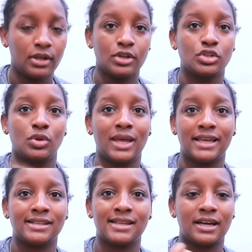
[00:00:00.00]
so like
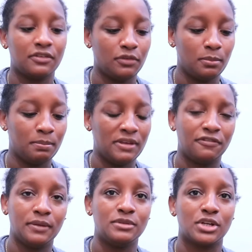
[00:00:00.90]
it's not gonna be,
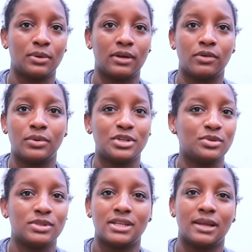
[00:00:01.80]
flimsy or whatever. When she
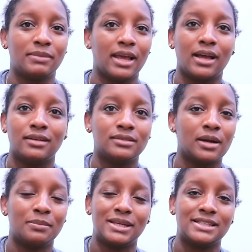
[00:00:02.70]
was done, I'm like
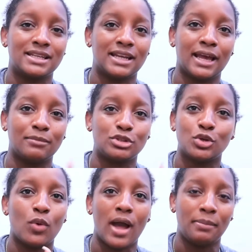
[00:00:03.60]
amazing. Like I'm
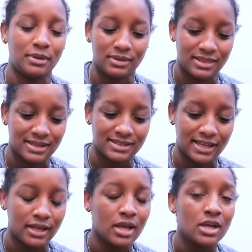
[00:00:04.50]
so happy with this.
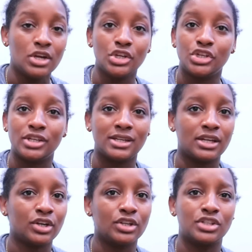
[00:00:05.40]
Like she did
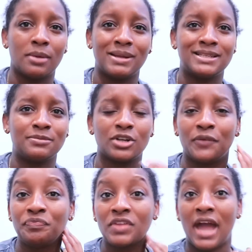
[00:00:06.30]
a good job. I tipped
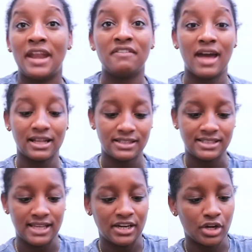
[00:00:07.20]
her. I never had to
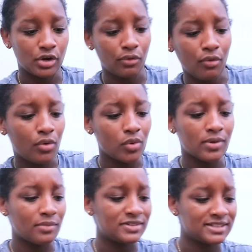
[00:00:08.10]
say to her, oh, go
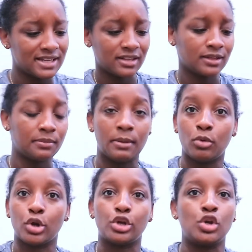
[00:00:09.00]
around this side a little bit
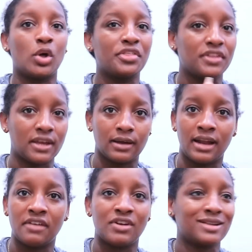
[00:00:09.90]
more. Nothing.
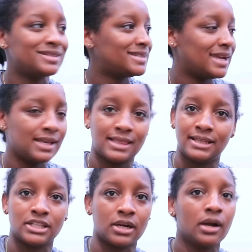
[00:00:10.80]
I never had to say
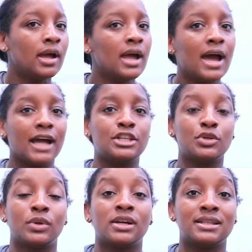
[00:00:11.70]
anything to her. I
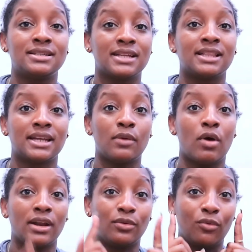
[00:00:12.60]
showed her the style that I
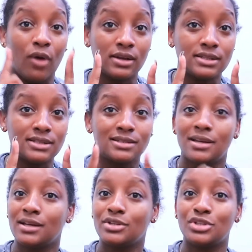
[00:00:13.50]
wanted once.
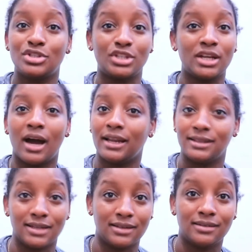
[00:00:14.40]
She got
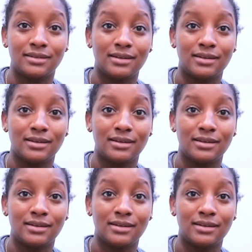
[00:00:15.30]
it done.